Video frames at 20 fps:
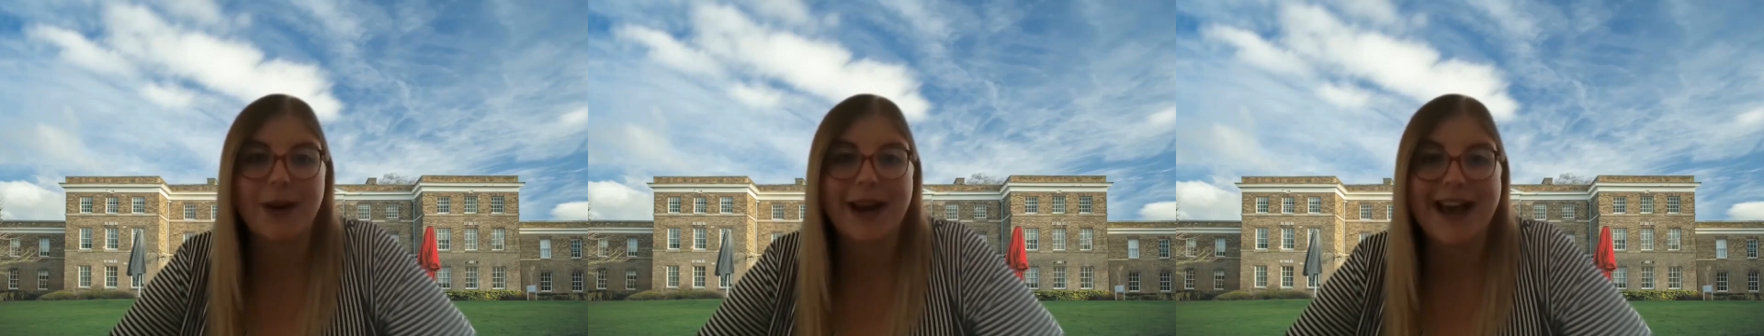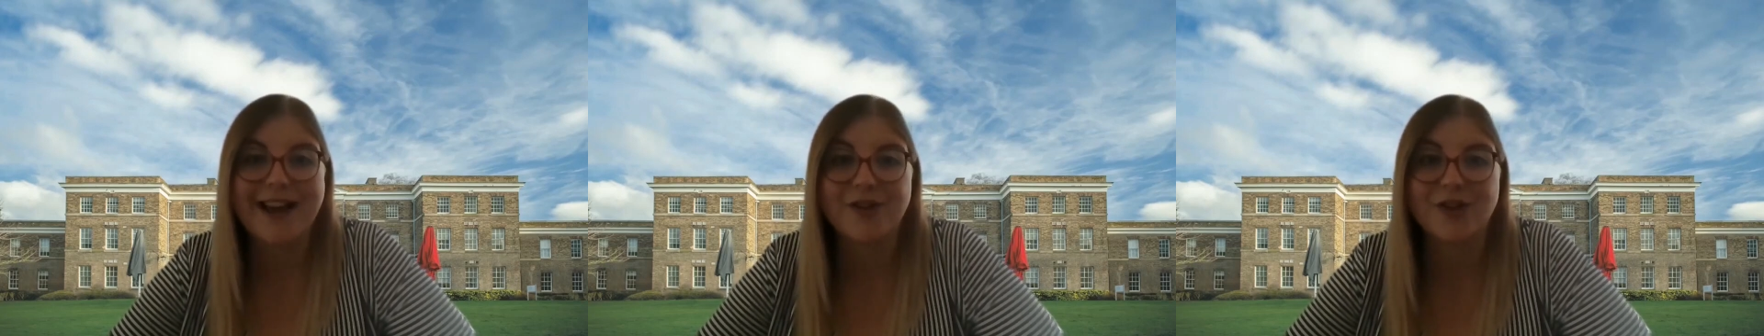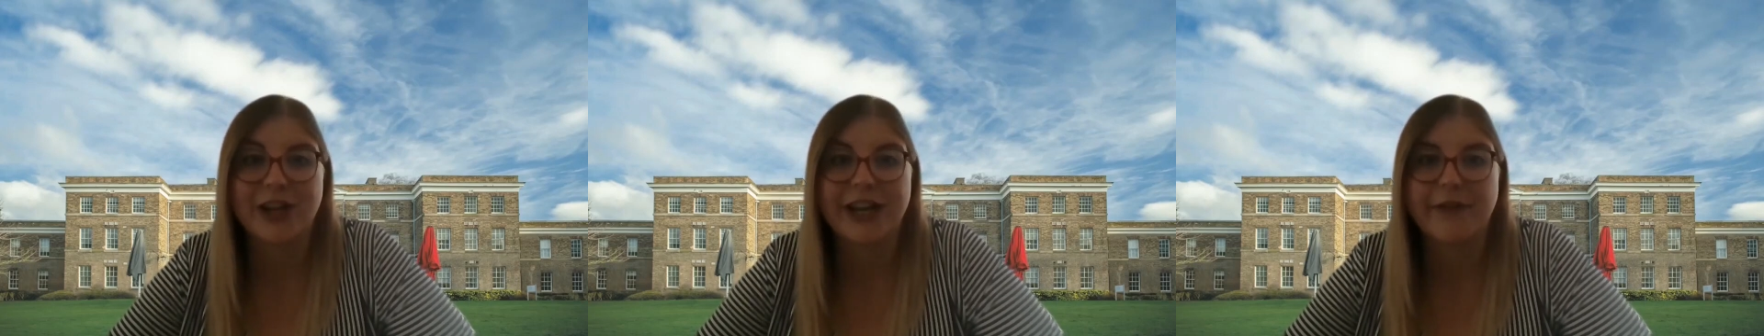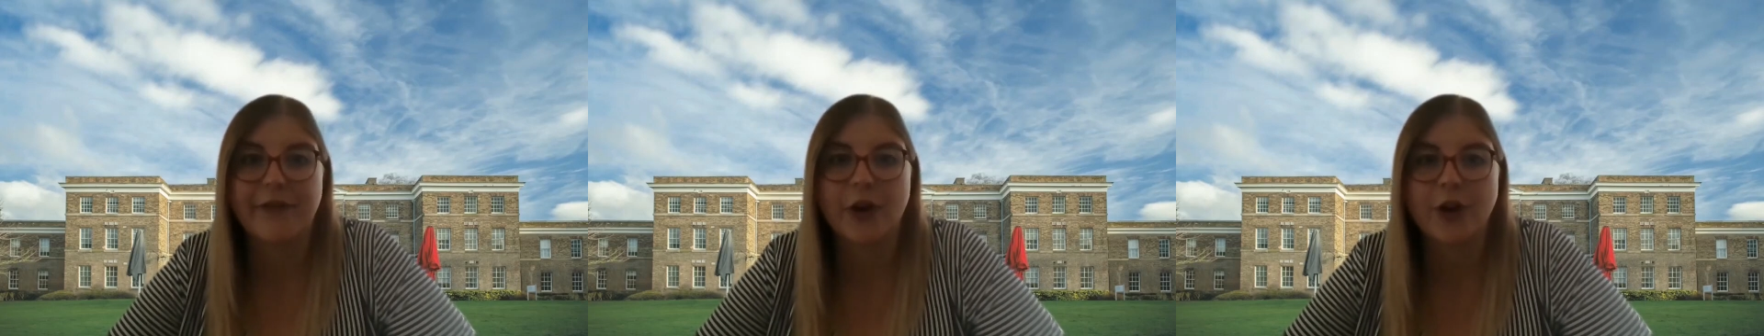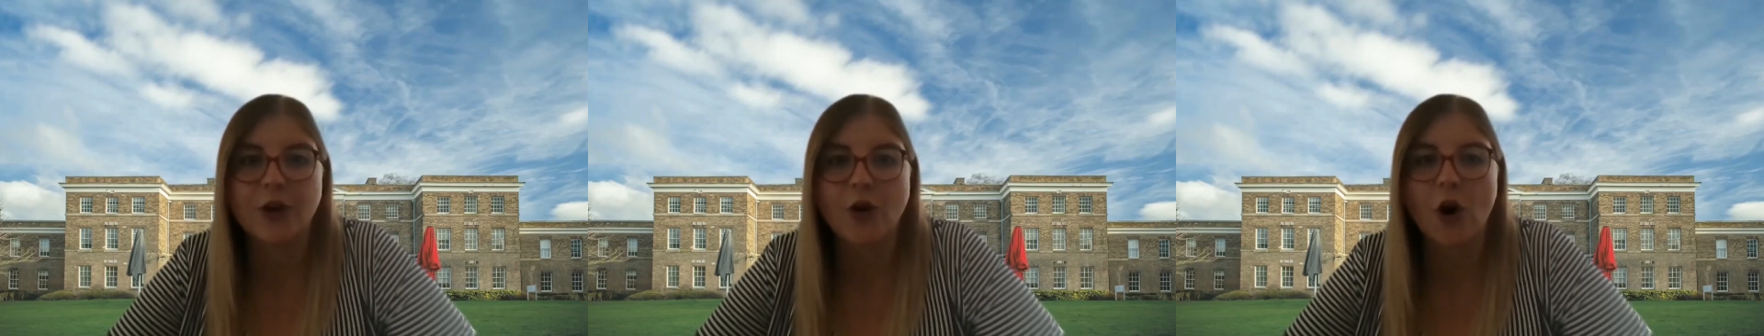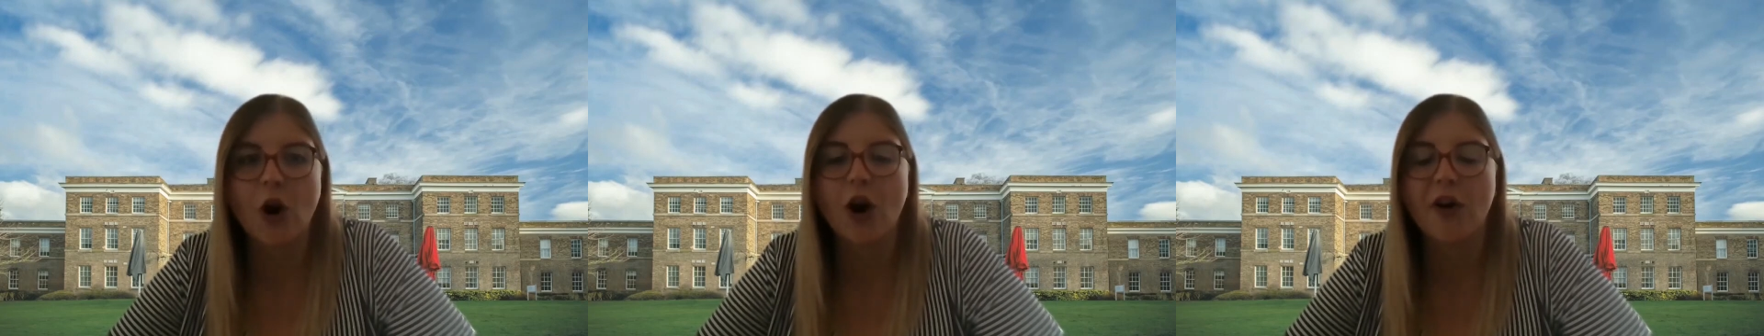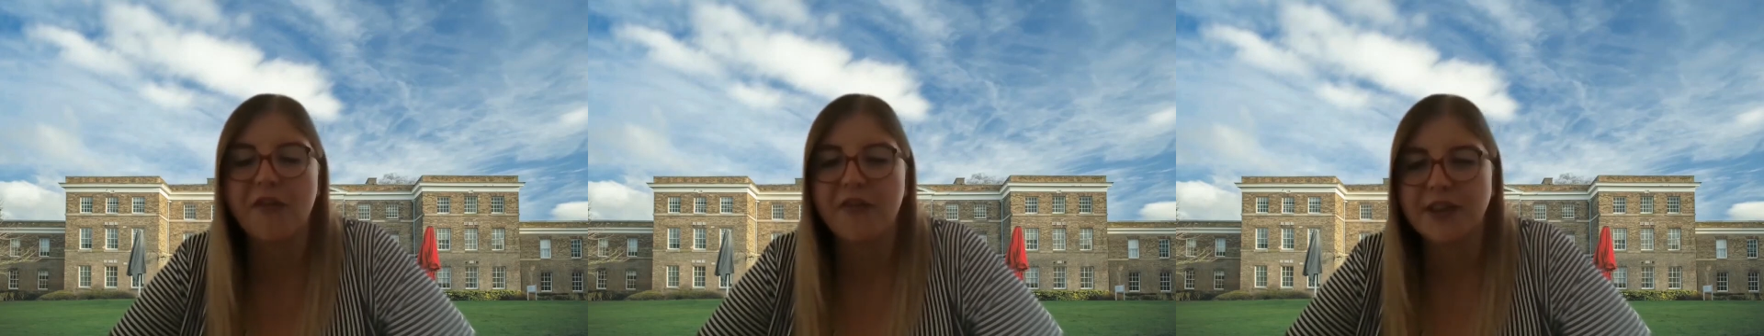well, actually, if I
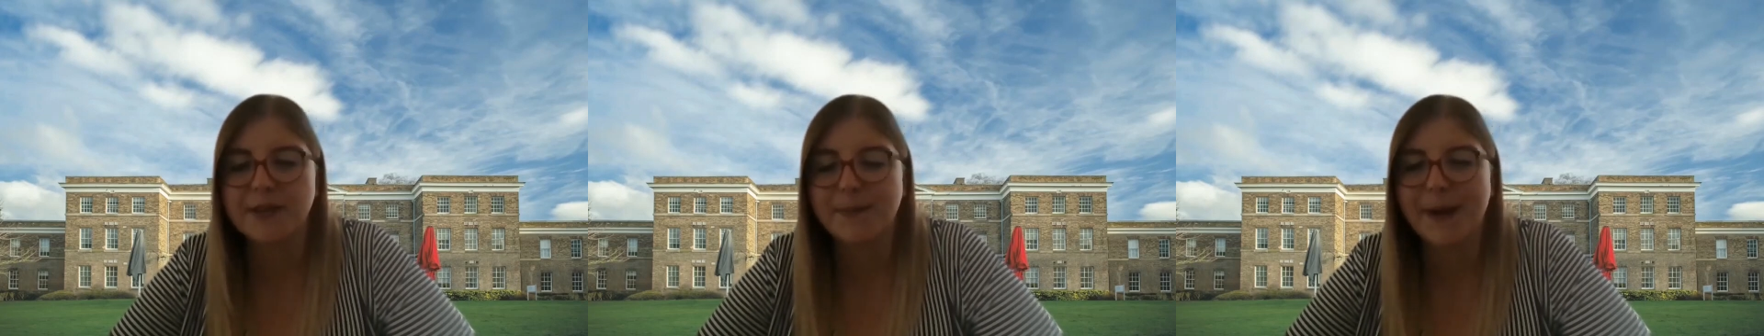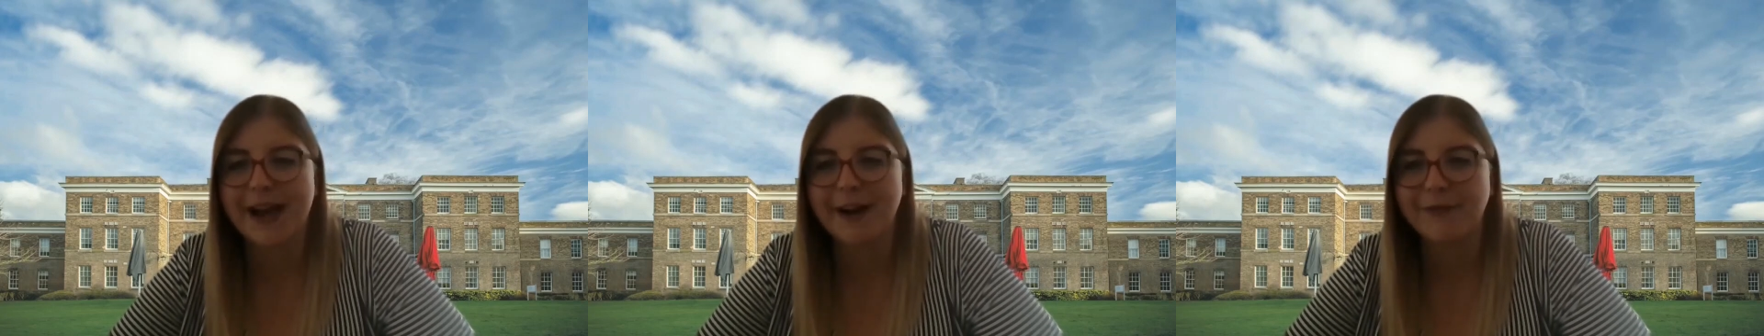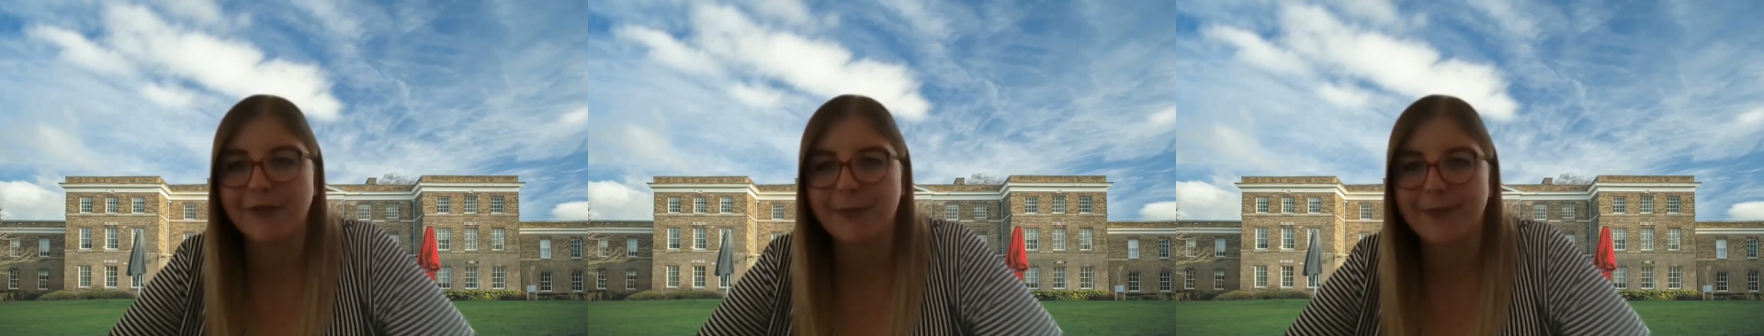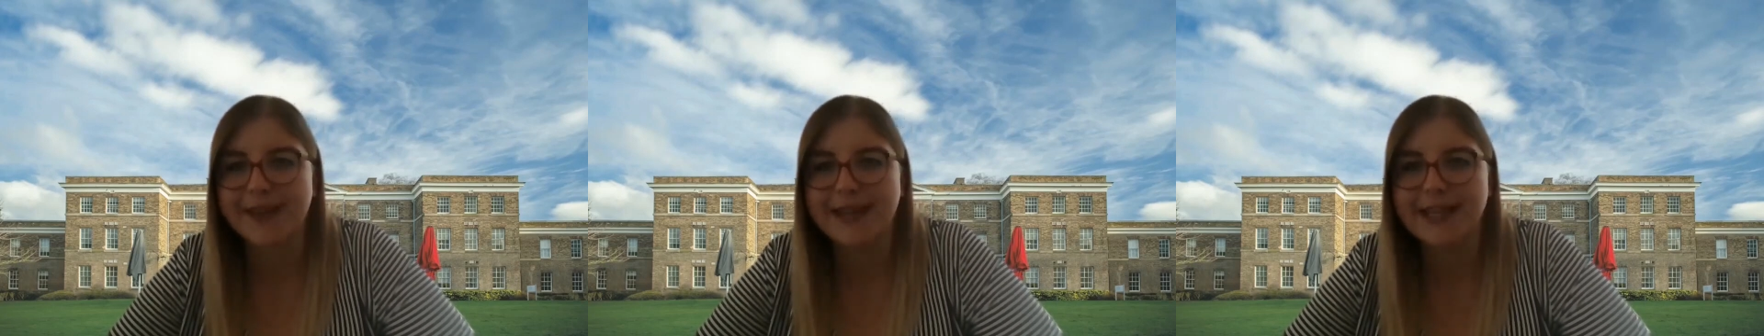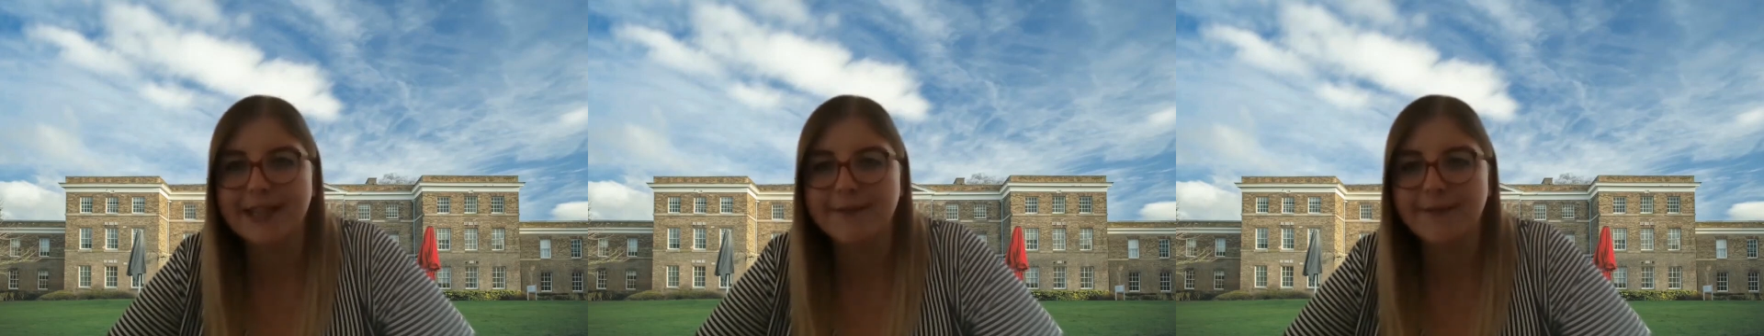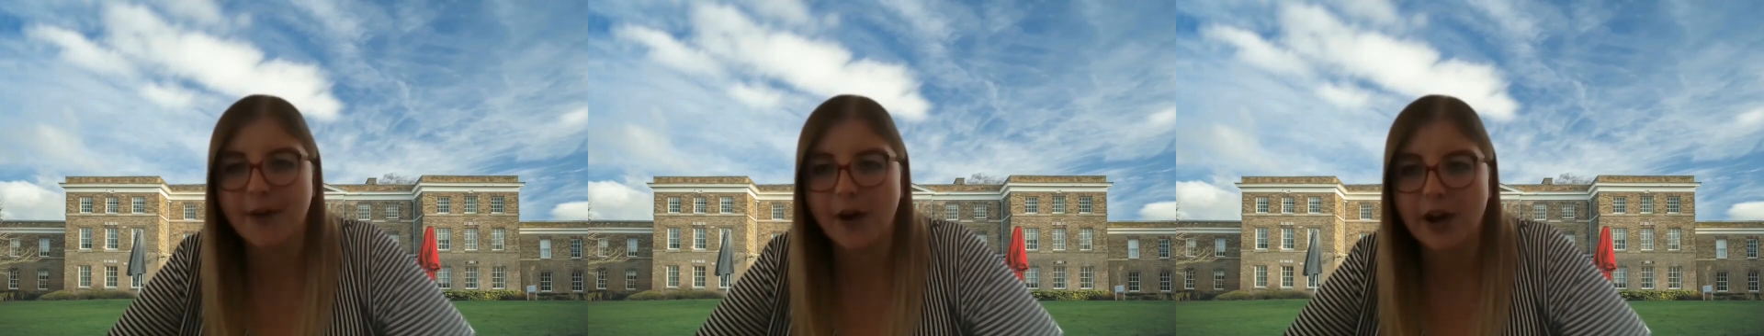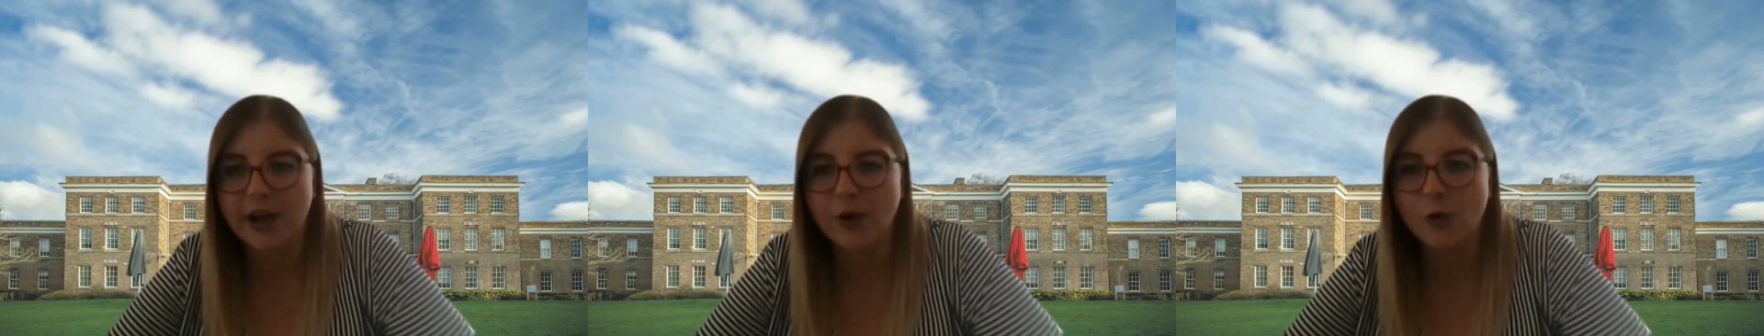got offers back from these
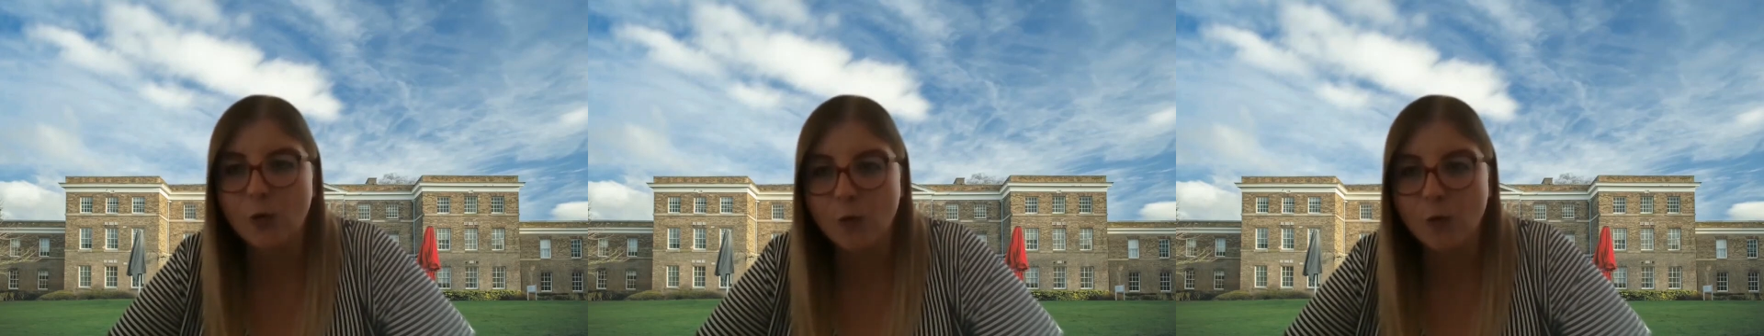5,